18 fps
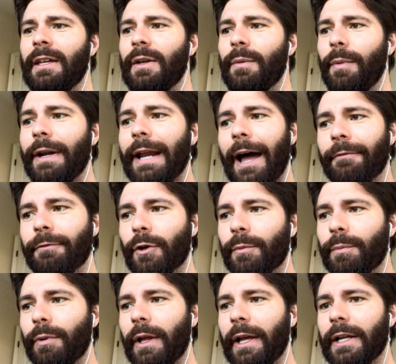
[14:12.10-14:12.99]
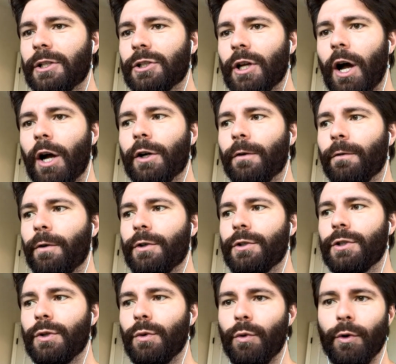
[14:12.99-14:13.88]
But after playing soccer for
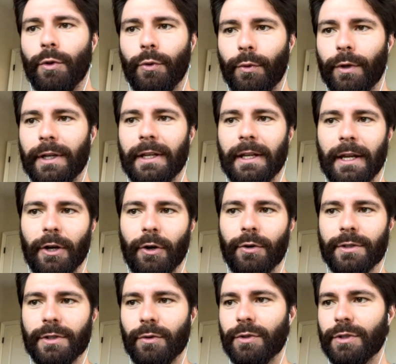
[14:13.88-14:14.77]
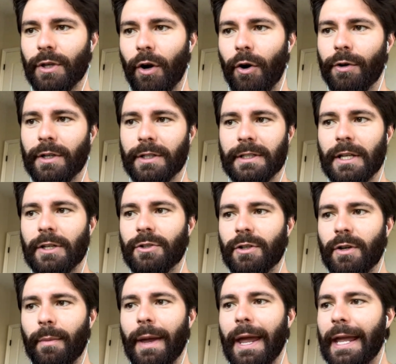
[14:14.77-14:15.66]
two or three years, it was a hard
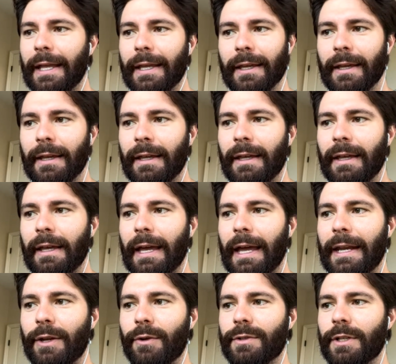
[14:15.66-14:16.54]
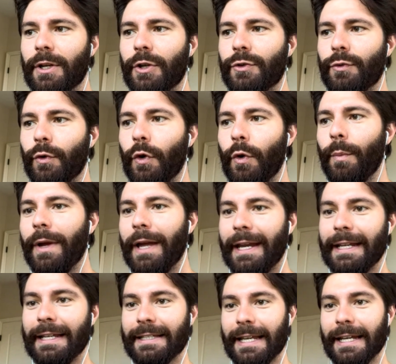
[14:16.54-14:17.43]
decision to make. And he was in his room,
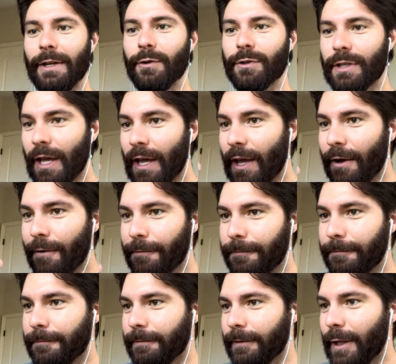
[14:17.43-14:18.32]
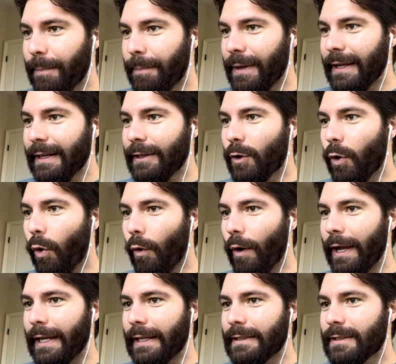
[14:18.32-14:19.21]
and he said he was flipping
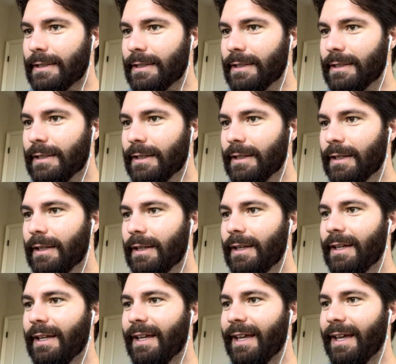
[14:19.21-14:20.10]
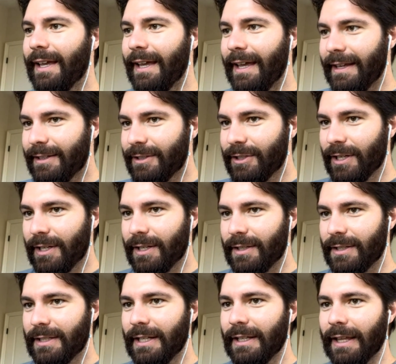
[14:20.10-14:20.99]
coins
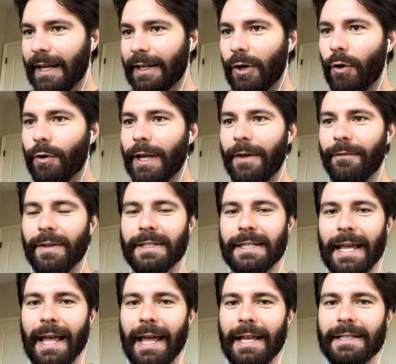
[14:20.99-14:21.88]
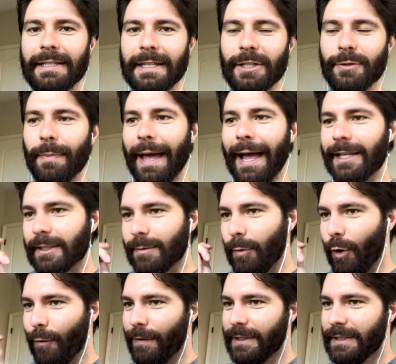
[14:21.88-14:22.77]
to see, like, okay, if it's heads, it's
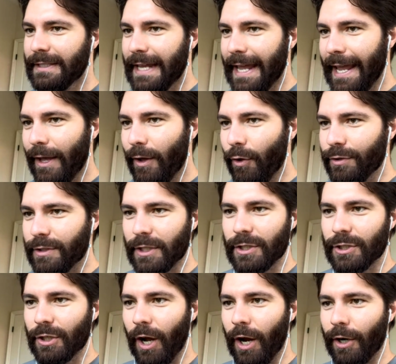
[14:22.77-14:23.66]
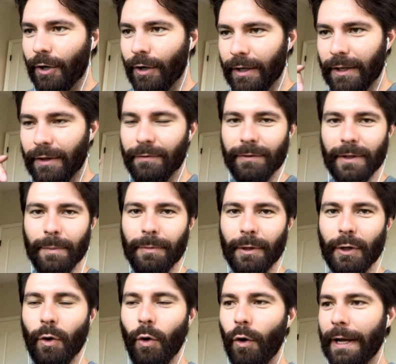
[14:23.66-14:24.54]
basketball. If it's tails, it's soccer. He flipped
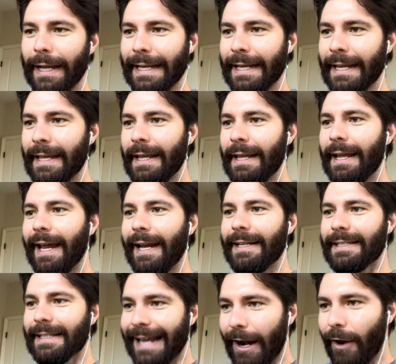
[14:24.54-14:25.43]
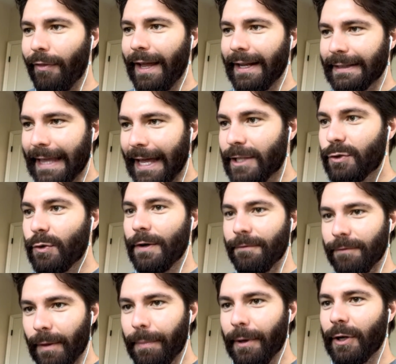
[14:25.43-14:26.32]
the coin, and he said, I don't like that. So
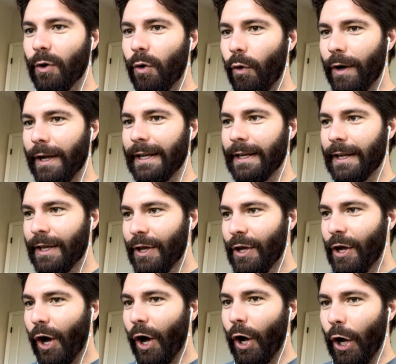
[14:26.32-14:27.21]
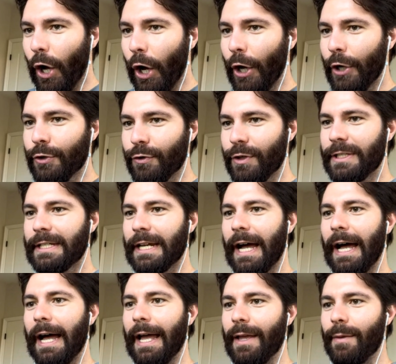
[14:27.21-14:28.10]
he'd flip a coin a hundred
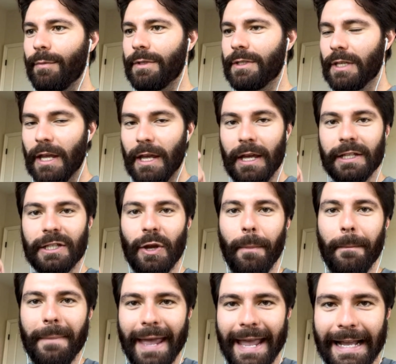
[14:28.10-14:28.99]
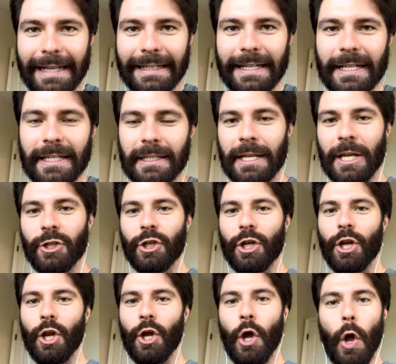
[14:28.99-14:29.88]
times to make a
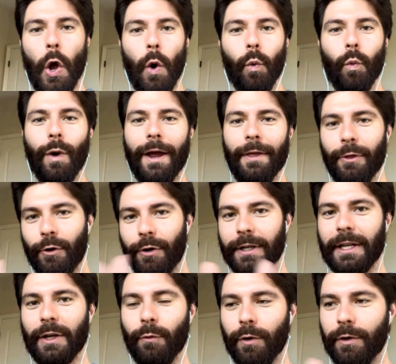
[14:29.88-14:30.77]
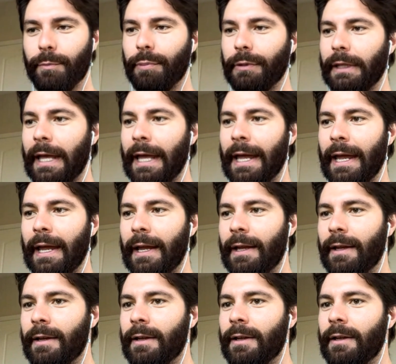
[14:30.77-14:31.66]
decision whether he would
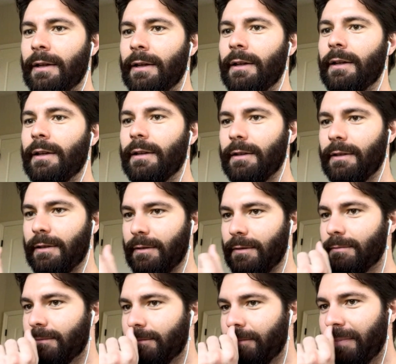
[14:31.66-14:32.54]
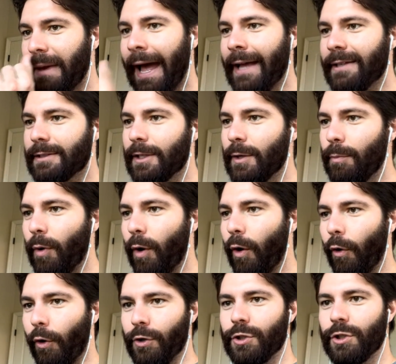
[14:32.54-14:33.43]
play
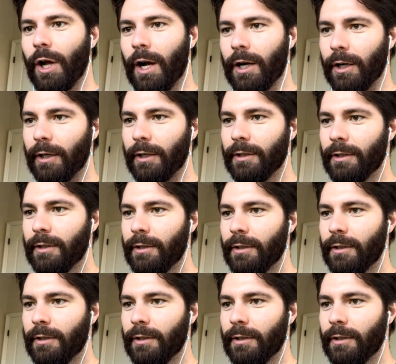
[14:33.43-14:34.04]
basketball or soccer.